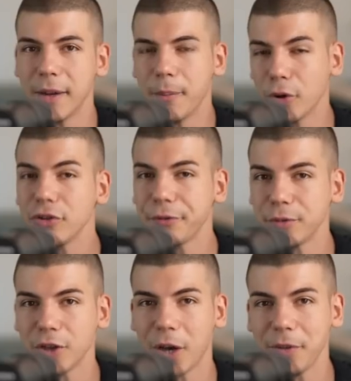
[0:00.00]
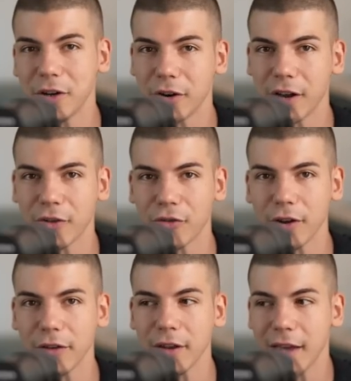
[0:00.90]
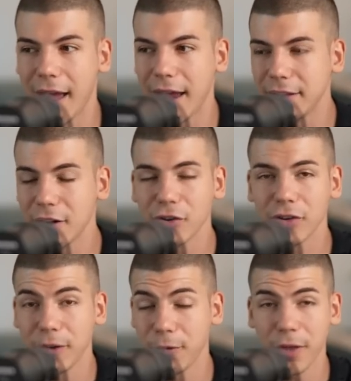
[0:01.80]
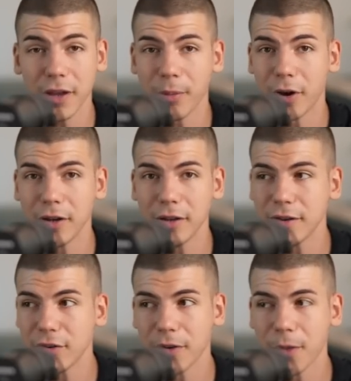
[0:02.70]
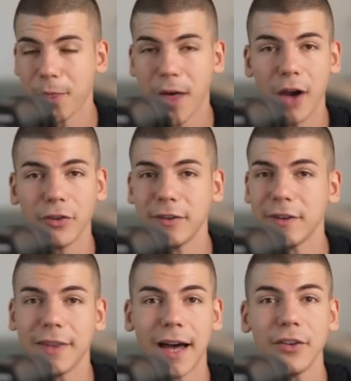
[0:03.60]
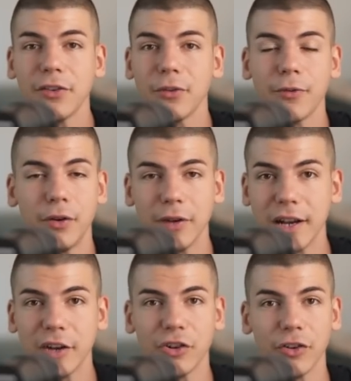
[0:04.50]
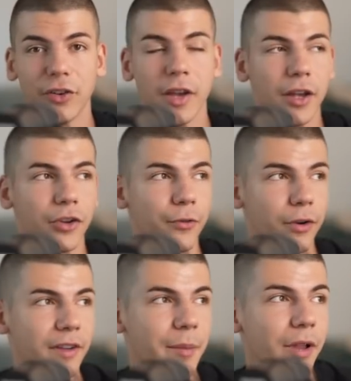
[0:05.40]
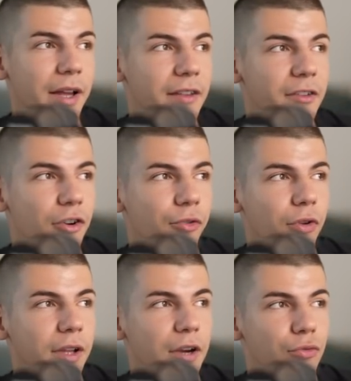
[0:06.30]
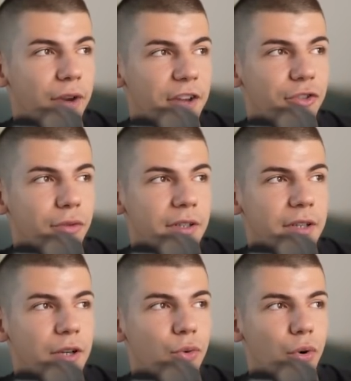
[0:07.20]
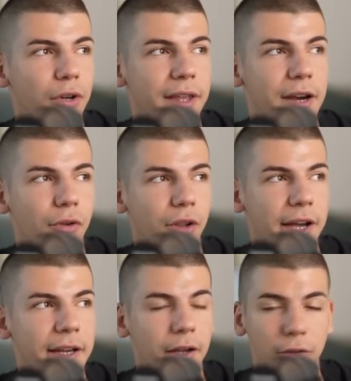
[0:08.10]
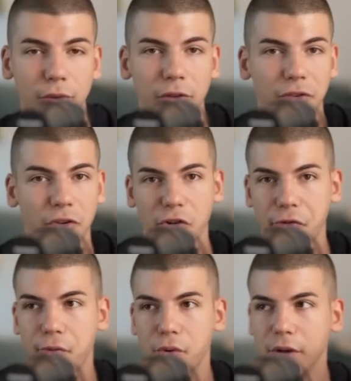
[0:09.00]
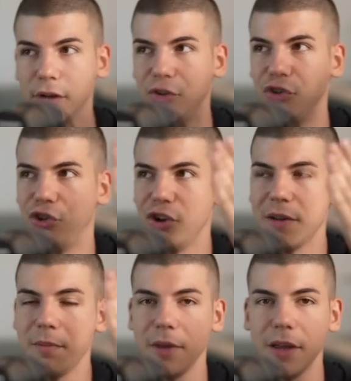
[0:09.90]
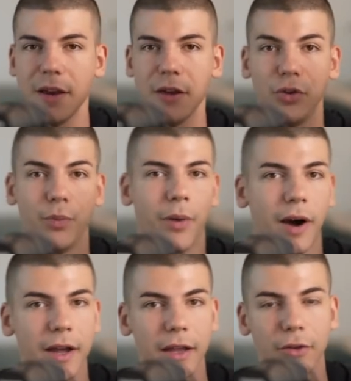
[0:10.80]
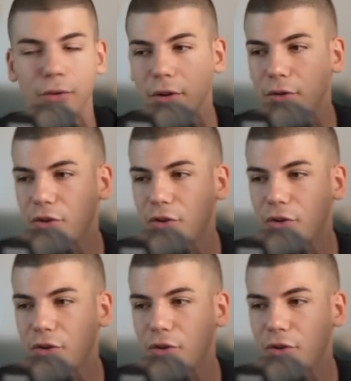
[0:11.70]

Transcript: mostly from top tier countries. And there's, if you think about it, there's thousands and thousands of variations. So for example, I can search for like a restaurant in North Carolina. You can search for a gym in Dubai. You can